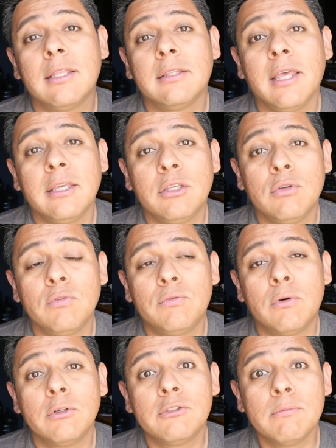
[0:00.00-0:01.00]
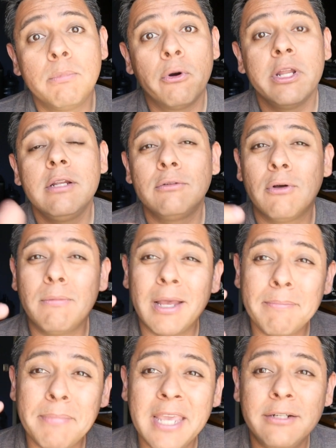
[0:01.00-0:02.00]
Thank you for supporting. To all
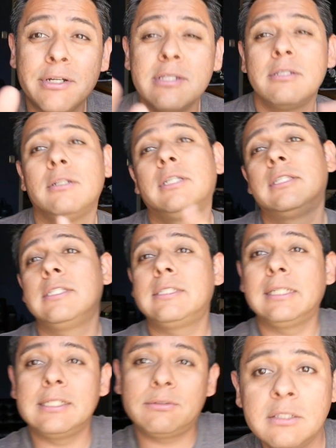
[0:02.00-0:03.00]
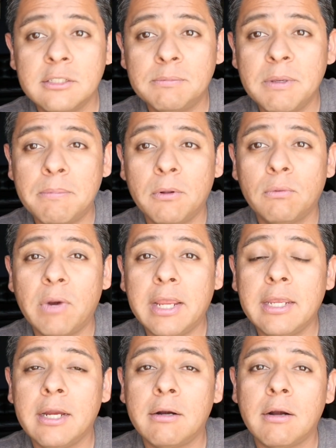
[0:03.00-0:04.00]
my patrons, look at this list. These people
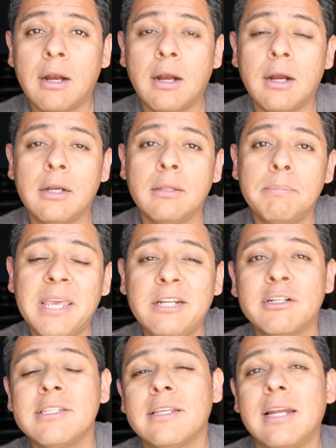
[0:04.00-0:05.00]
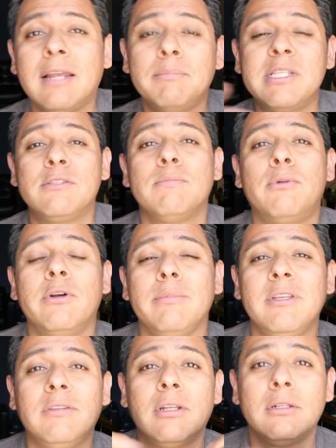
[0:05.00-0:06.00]
right here are the patrons that I've been
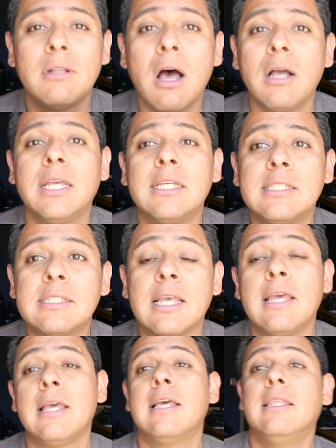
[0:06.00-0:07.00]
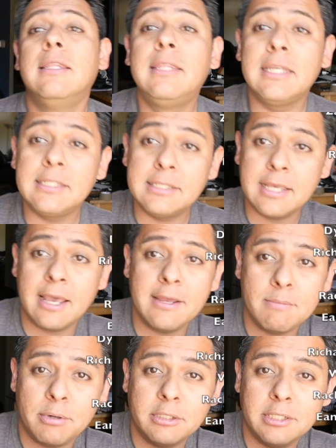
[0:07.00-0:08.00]
supporting me the longest. This guy
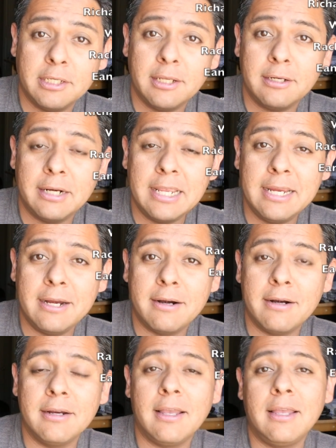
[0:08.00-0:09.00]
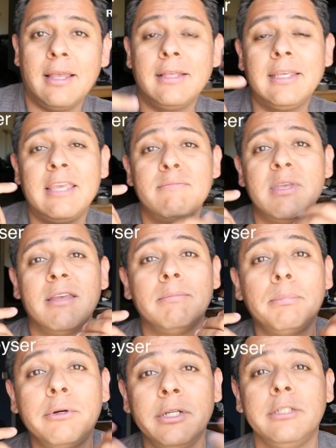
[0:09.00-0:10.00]
in particular here uh, gave me a
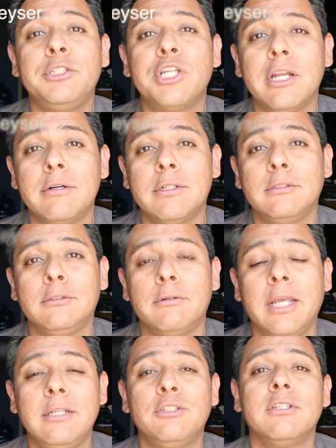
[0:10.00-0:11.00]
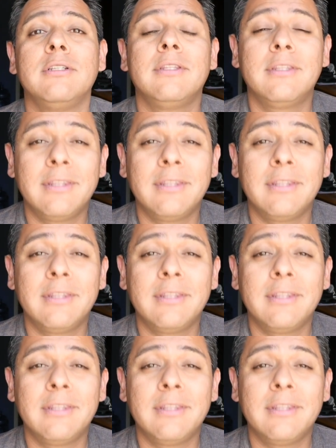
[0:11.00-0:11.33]
pretty generous donation.